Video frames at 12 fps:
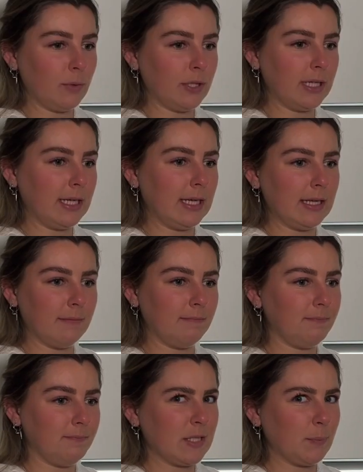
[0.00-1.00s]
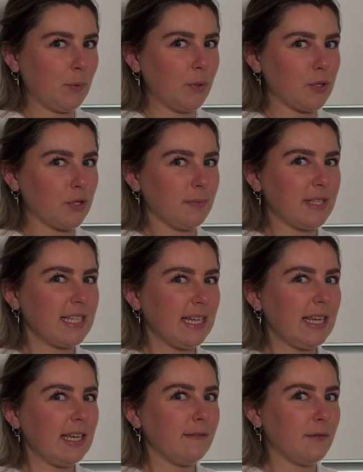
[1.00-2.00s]
We're gonna explore some
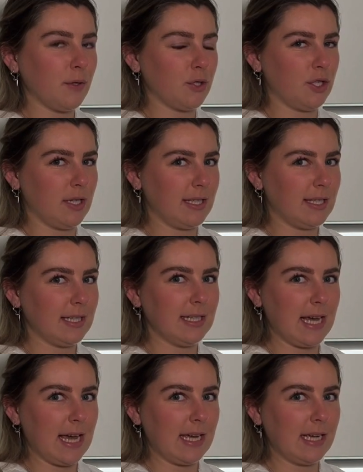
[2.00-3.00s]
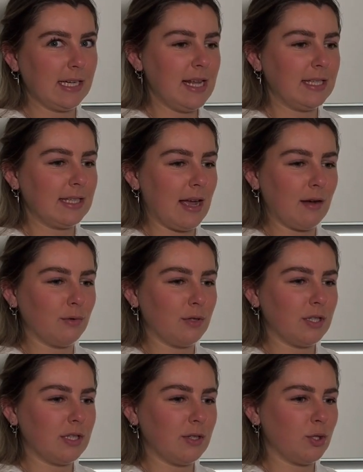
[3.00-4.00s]
tea versions today. It
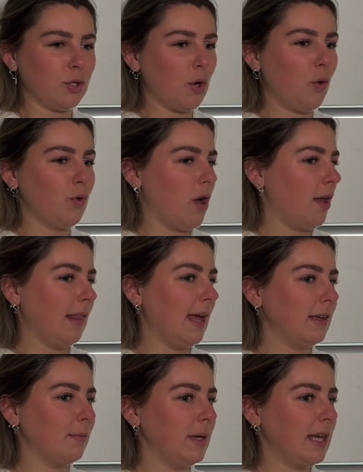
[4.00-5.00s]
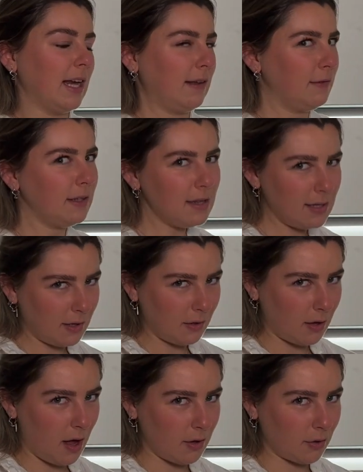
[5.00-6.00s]
sounds so not like me and I feel a
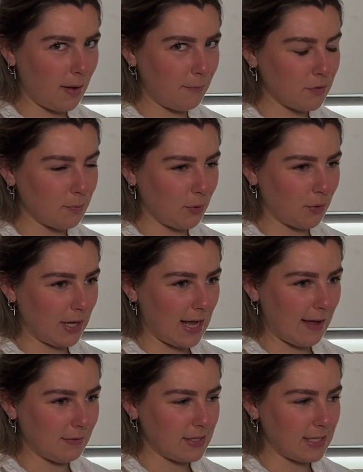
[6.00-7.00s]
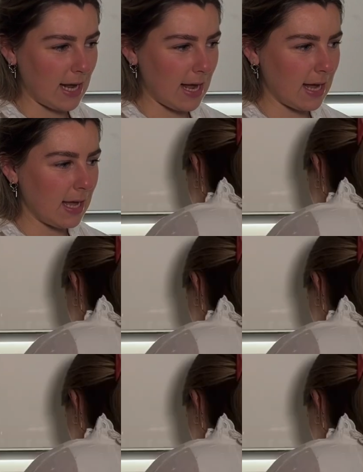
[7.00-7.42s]
little uncomfortable, I have to say.